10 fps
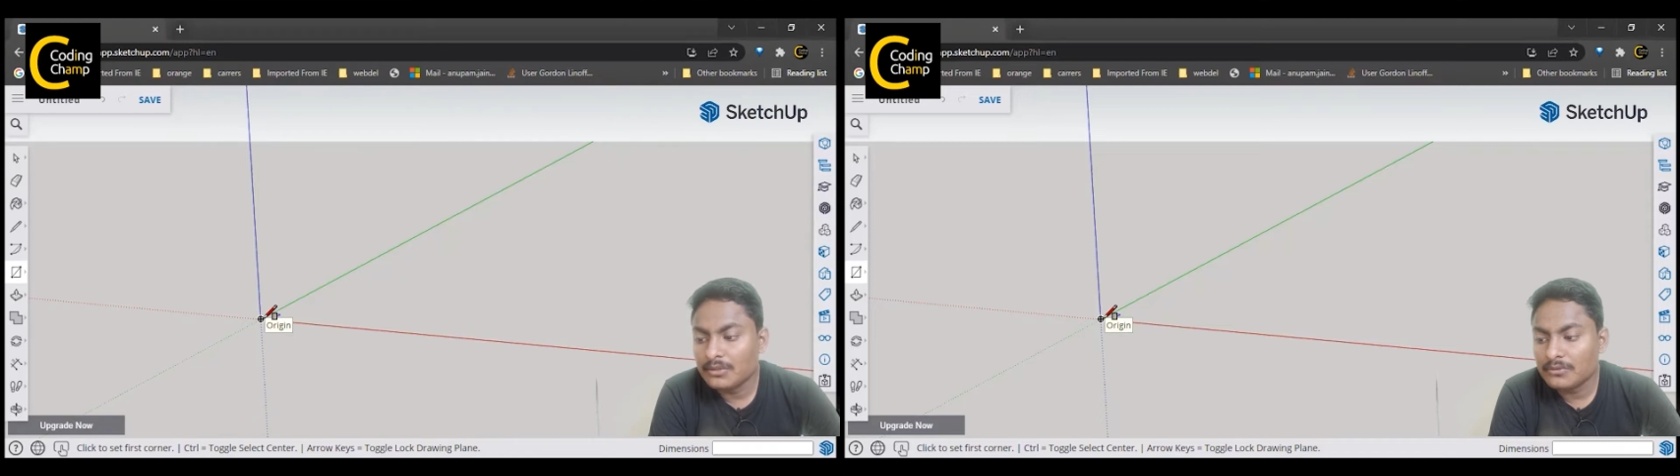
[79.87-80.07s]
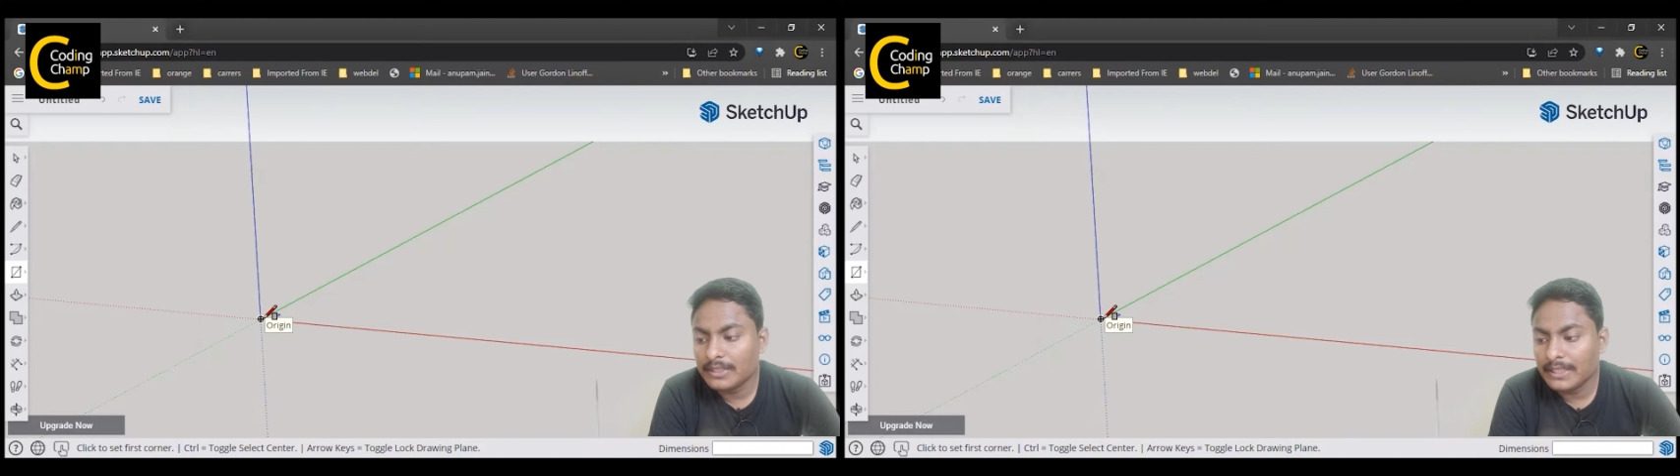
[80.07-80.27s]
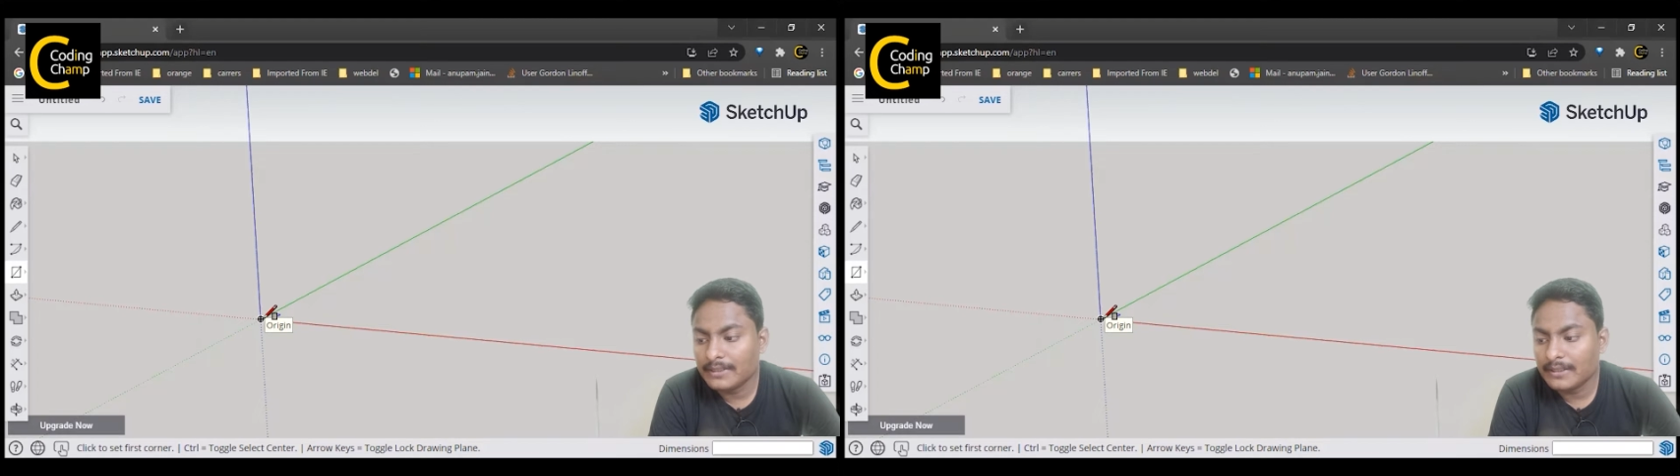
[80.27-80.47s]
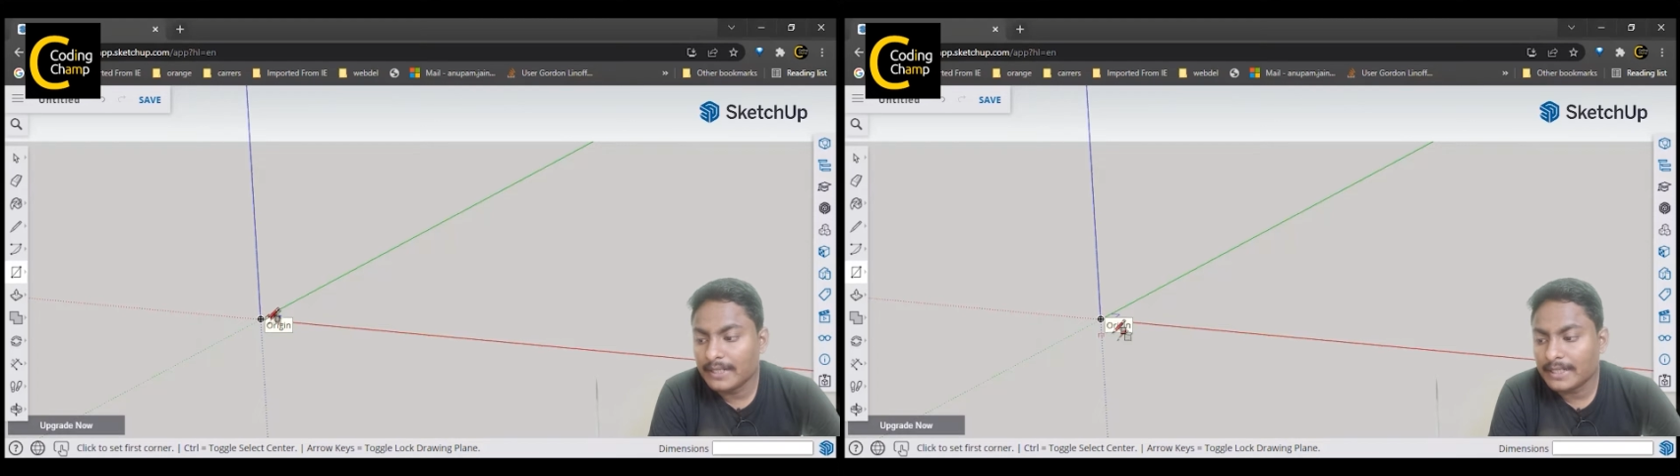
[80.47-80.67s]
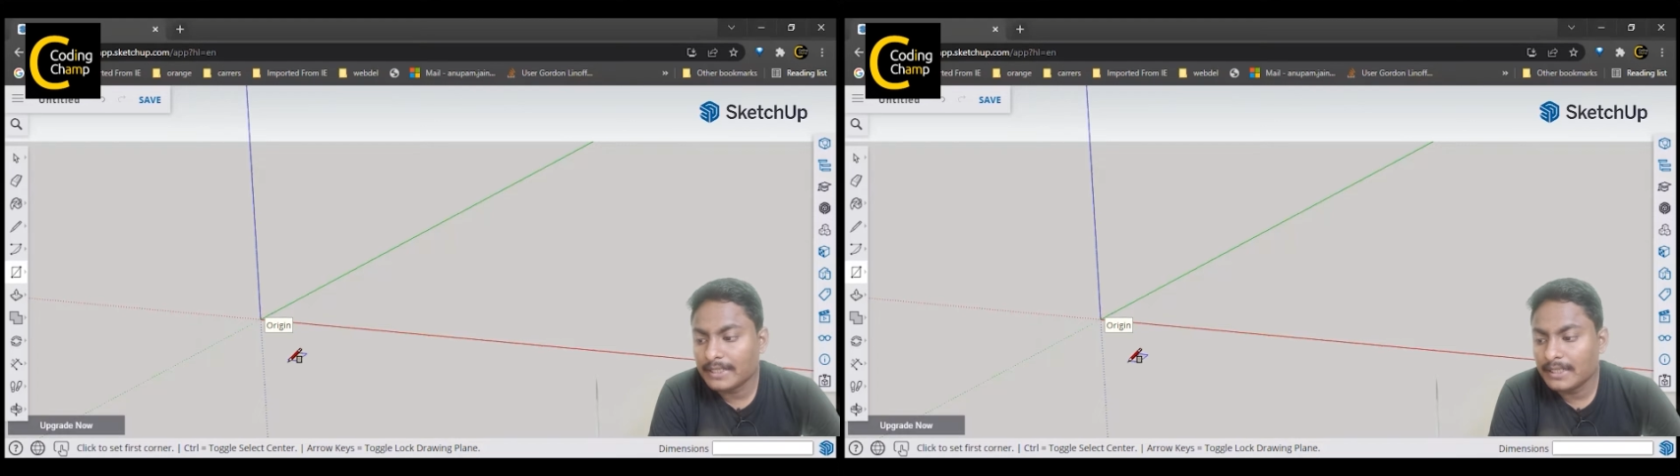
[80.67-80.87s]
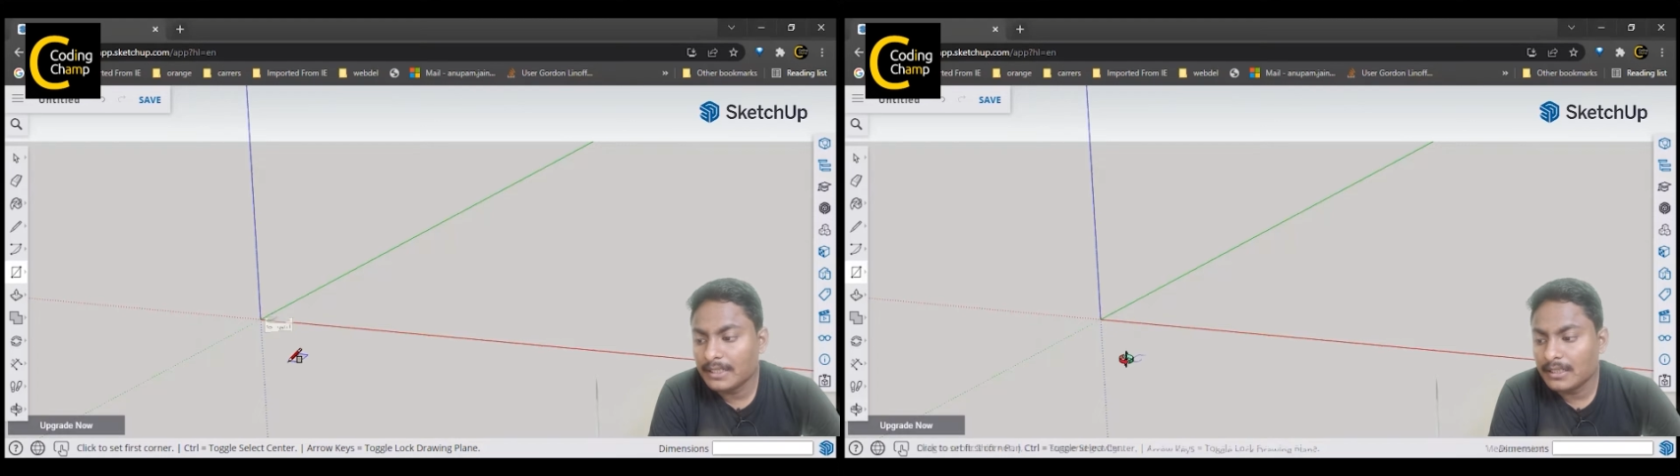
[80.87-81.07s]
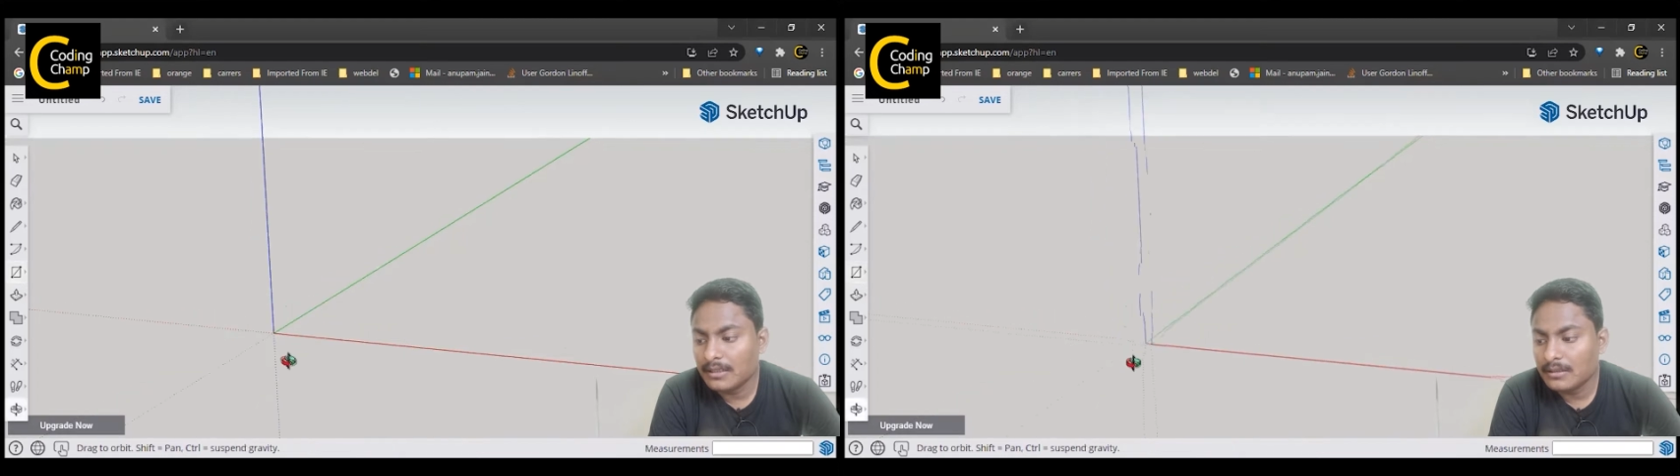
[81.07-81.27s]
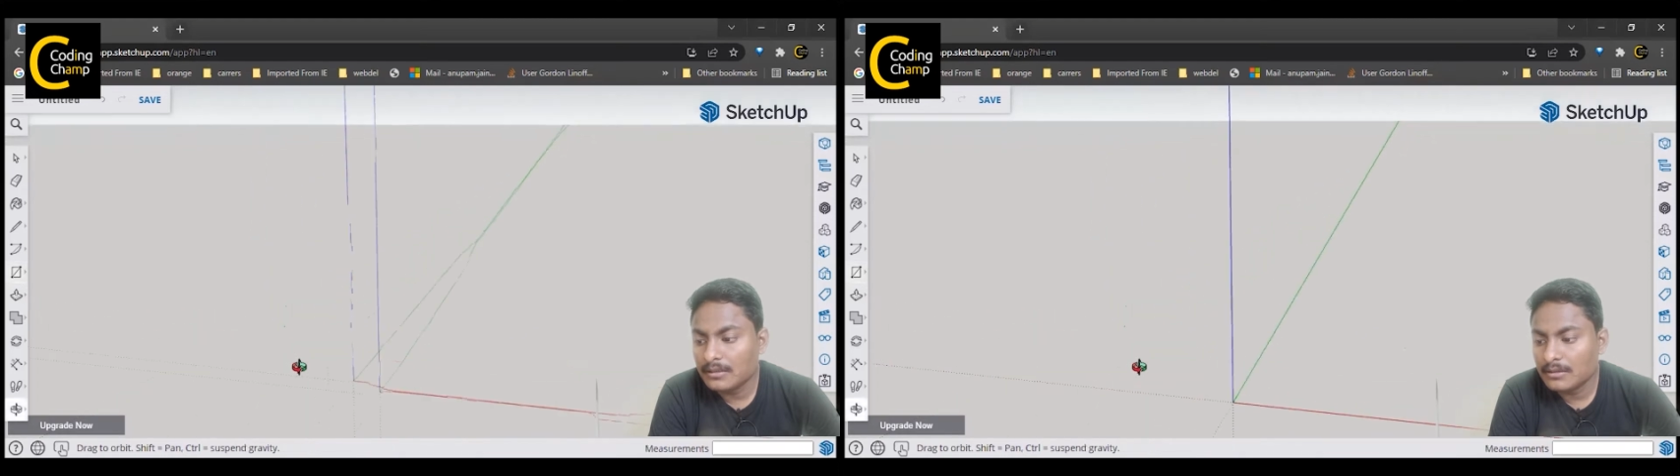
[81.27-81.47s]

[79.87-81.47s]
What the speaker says: to create a rectangle,